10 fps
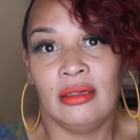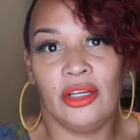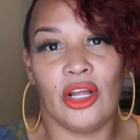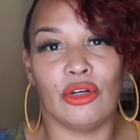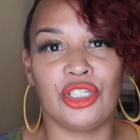
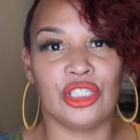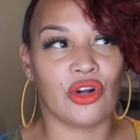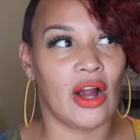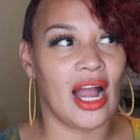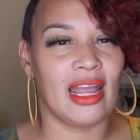you know, she's
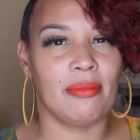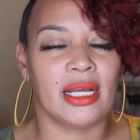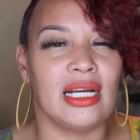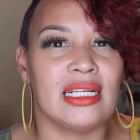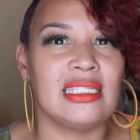crying
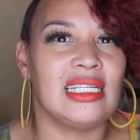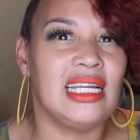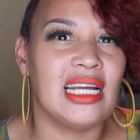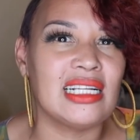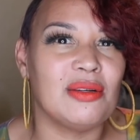because
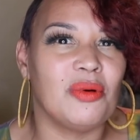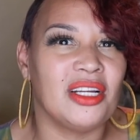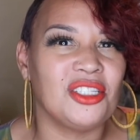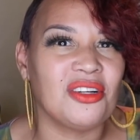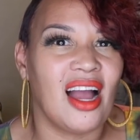he doesn't
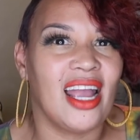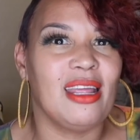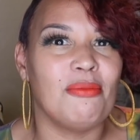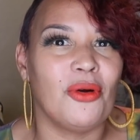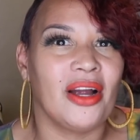want to try
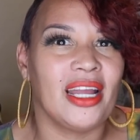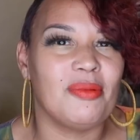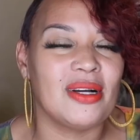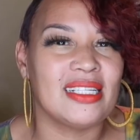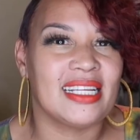anymore. He
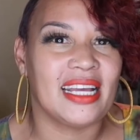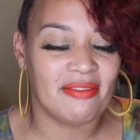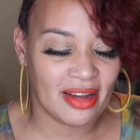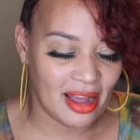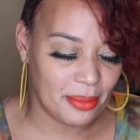wants to
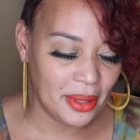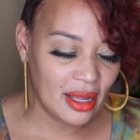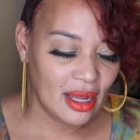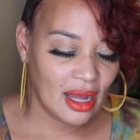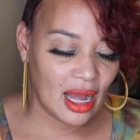give up.
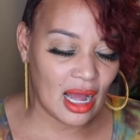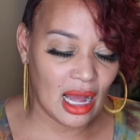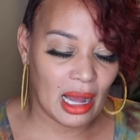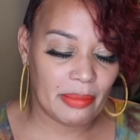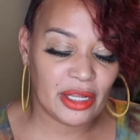
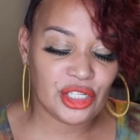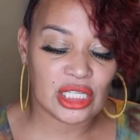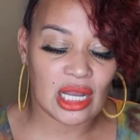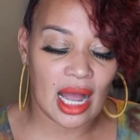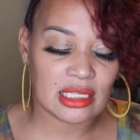Then she
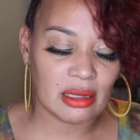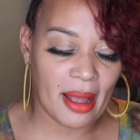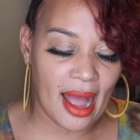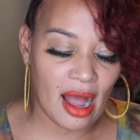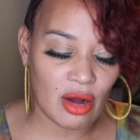talks
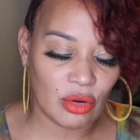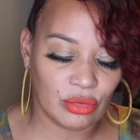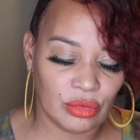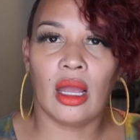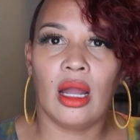about
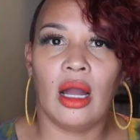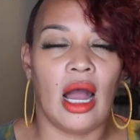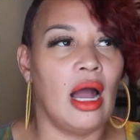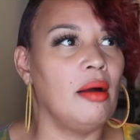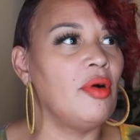
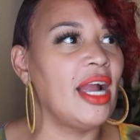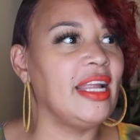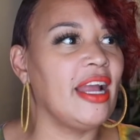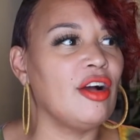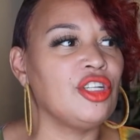right
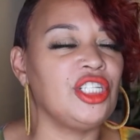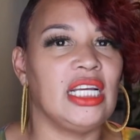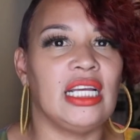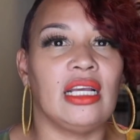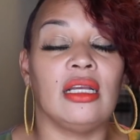now
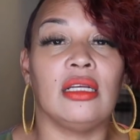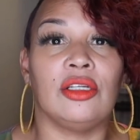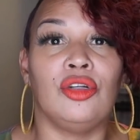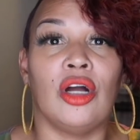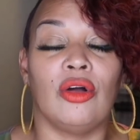she,
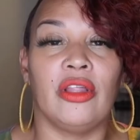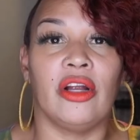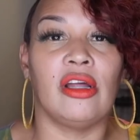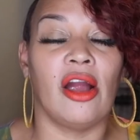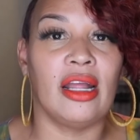you know,
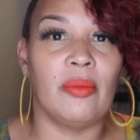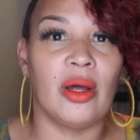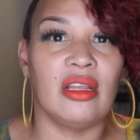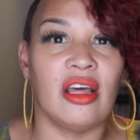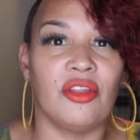they're learning one
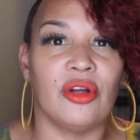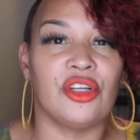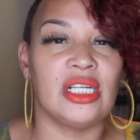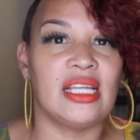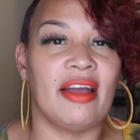another and
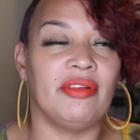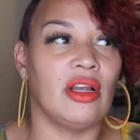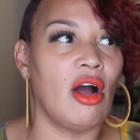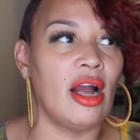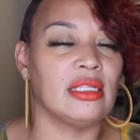she's having
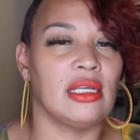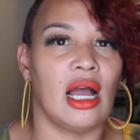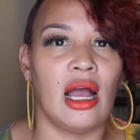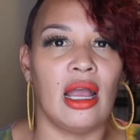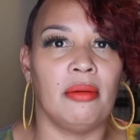a hard
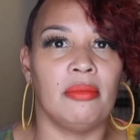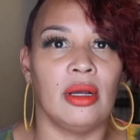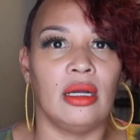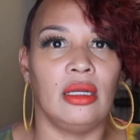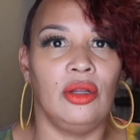time,
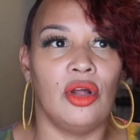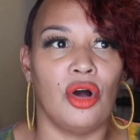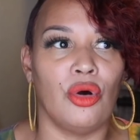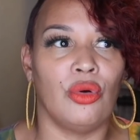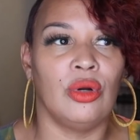you
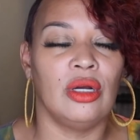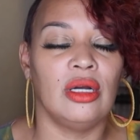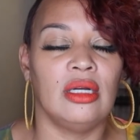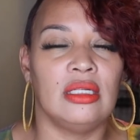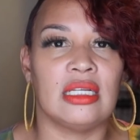know,
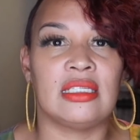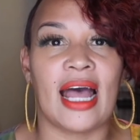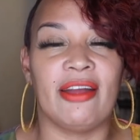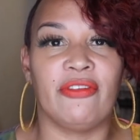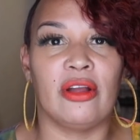
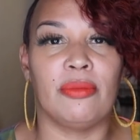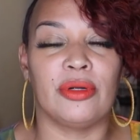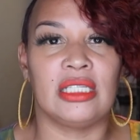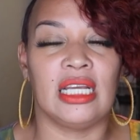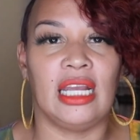deciphering
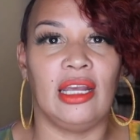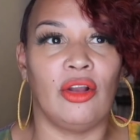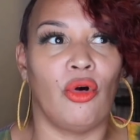routine,